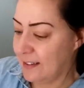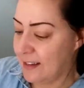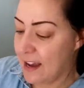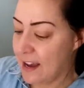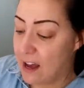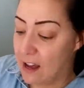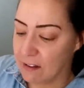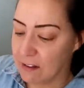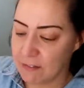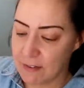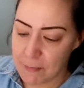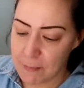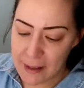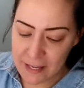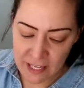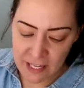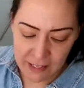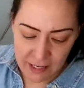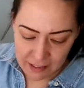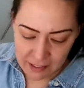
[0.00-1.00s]
Yeah, if
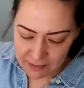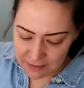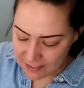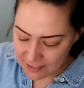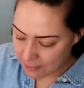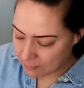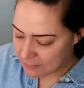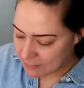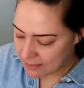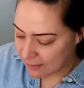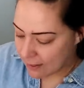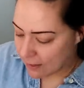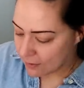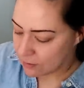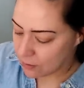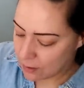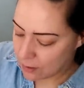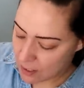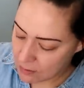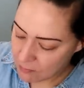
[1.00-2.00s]
eBay could get a team
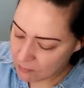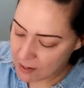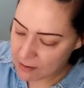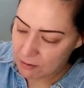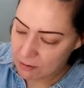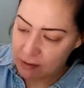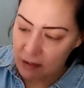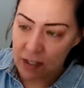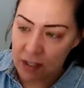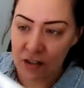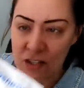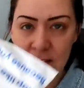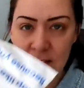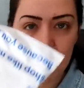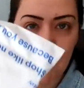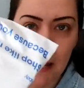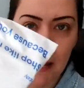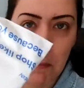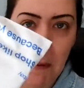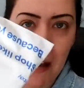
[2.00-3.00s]
together, and rather than
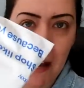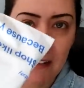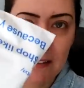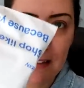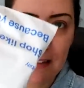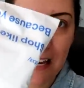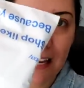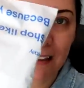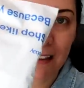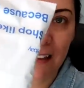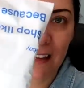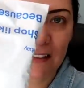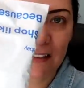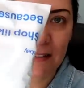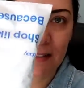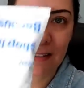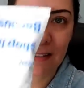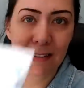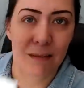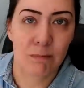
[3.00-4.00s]
just make bags like
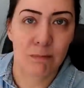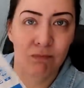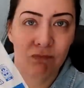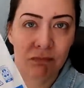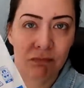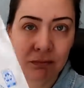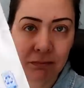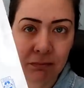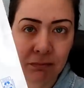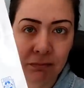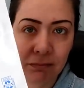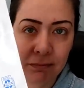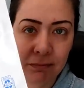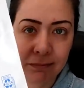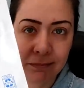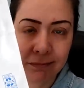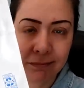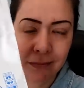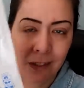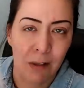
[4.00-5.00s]
this,
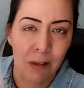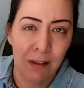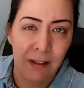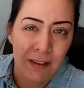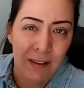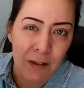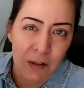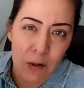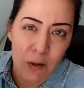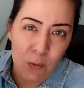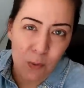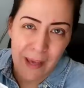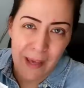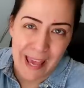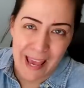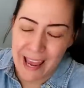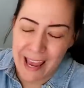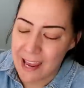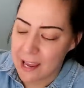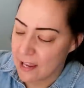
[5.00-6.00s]
they're, they're
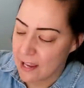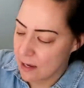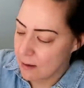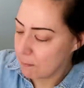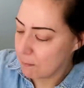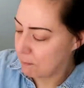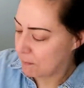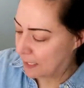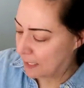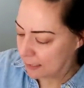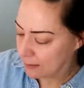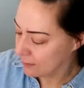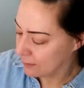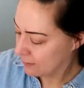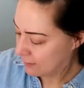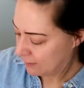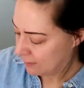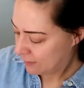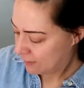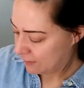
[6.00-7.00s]
okay, but
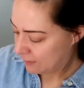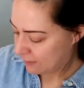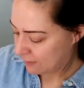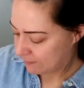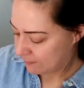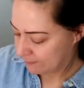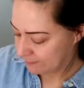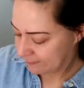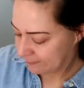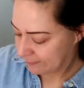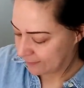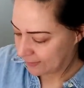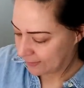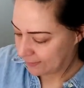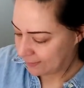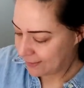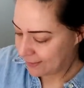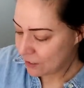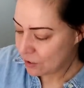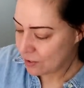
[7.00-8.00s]

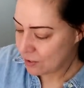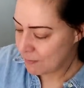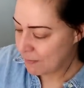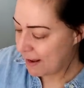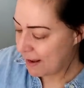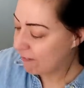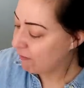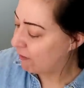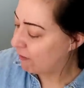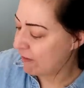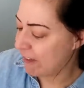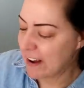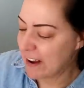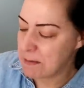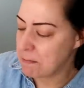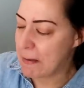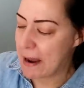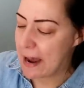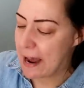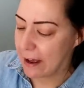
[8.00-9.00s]
they should make
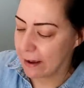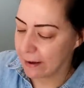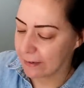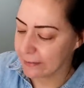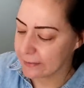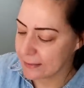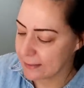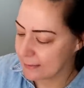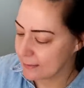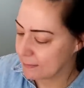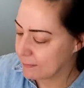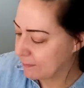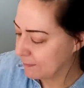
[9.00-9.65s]
fun bags.